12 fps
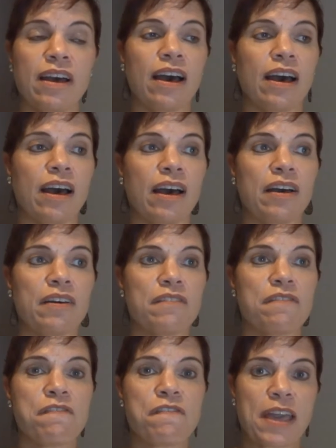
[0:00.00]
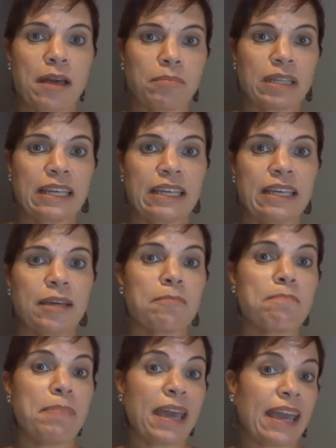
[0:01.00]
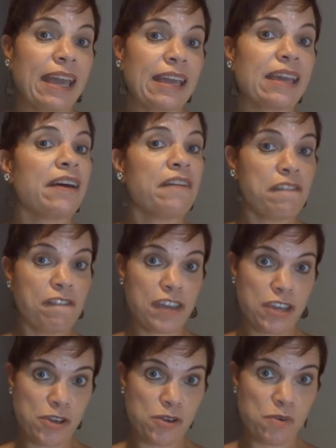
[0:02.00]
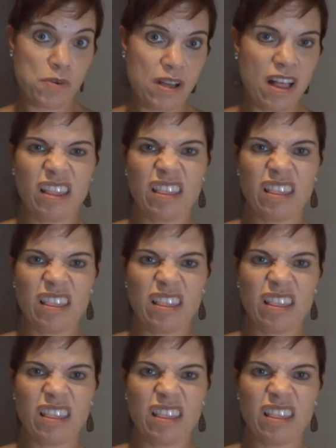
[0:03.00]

uh, family bay view.